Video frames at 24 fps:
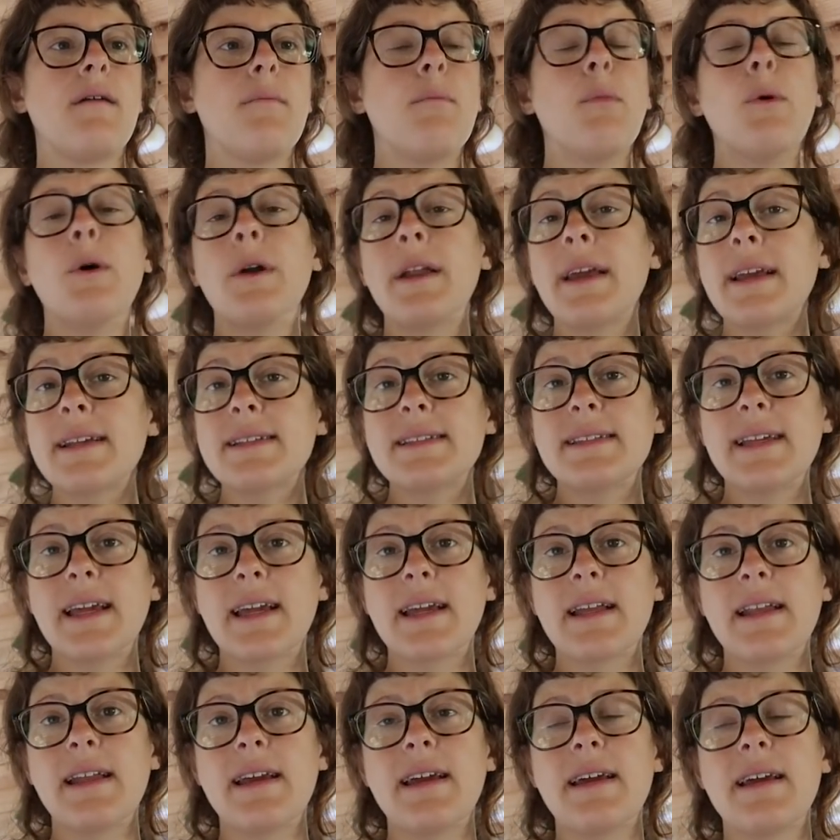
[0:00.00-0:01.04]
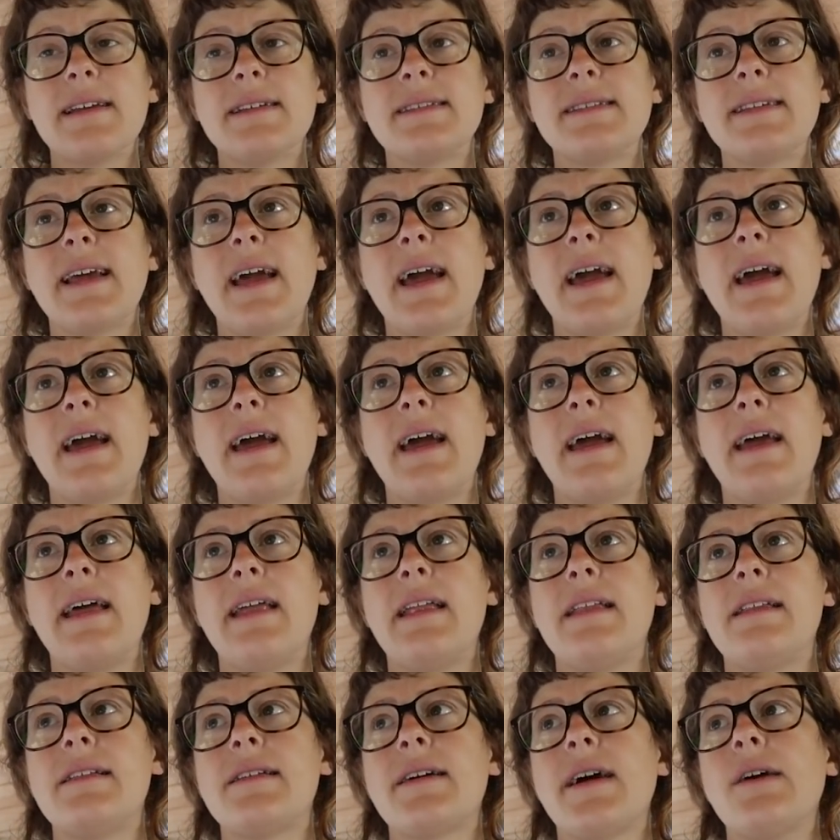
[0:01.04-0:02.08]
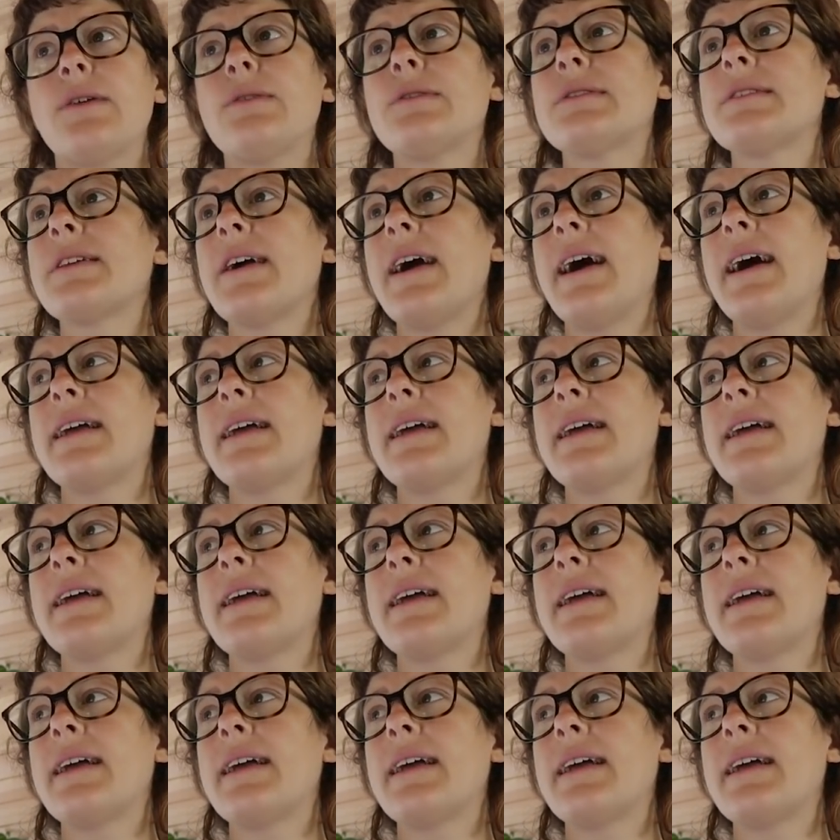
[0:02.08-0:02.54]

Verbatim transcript: morning sickness and I also